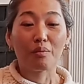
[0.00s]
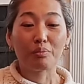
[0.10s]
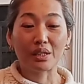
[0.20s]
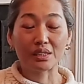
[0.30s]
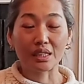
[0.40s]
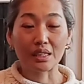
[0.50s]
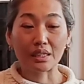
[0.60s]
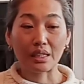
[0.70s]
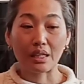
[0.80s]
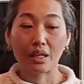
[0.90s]

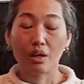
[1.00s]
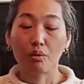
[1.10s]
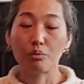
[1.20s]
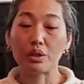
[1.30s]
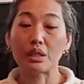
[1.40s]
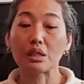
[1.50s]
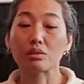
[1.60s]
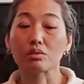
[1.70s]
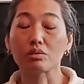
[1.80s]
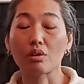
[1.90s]
basically, we need
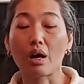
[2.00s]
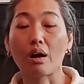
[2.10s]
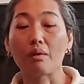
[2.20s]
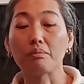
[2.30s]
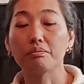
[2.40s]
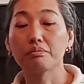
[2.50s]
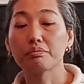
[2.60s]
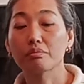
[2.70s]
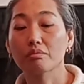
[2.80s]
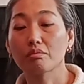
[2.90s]
to
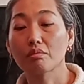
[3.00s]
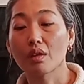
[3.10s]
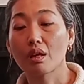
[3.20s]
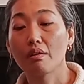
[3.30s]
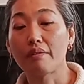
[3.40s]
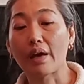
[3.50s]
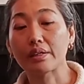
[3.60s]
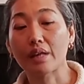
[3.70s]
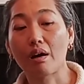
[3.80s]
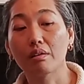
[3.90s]

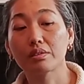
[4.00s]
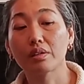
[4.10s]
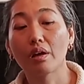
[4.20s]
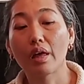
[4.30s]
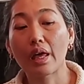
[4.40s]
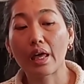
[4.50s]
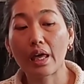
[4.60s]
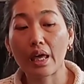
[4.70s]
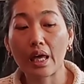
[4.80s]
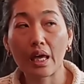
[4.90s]
find out
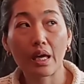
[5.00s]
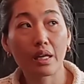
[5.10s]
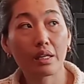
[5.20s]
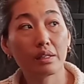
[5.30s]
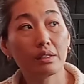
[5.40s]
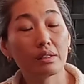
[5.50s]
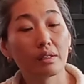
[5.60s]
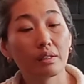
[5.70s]
and